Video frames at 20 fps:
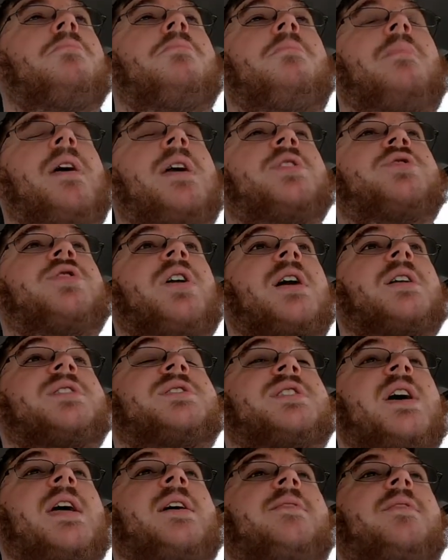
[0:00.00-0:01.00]
Me trying to
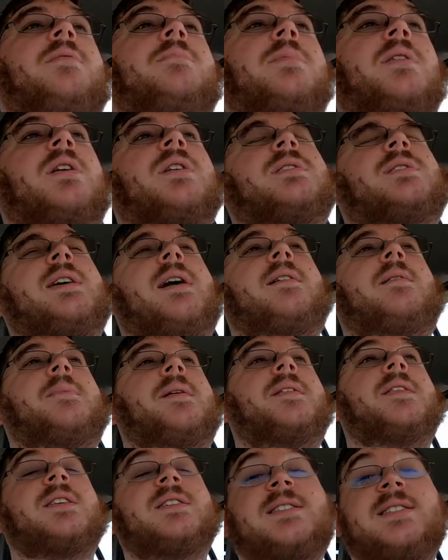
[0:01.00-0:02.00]
save it, because that would have
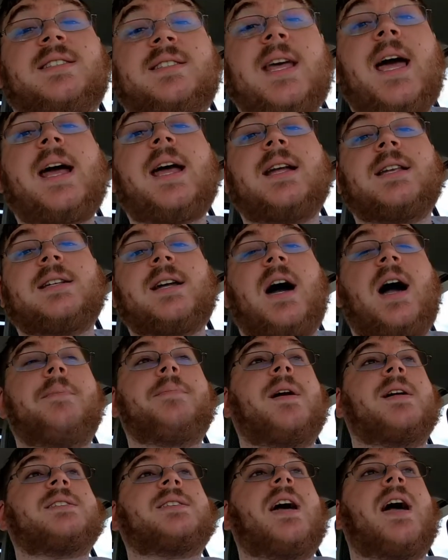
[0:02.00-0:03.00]
been the second
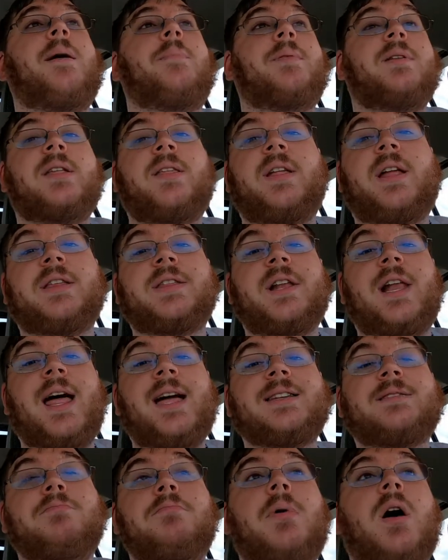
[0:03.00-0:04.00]
time that's happened in like the
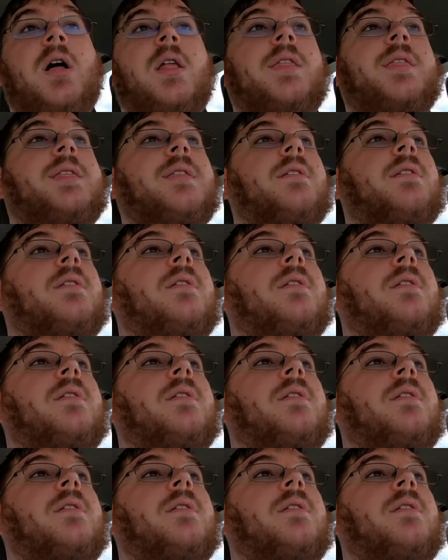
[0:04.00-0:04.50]
last month.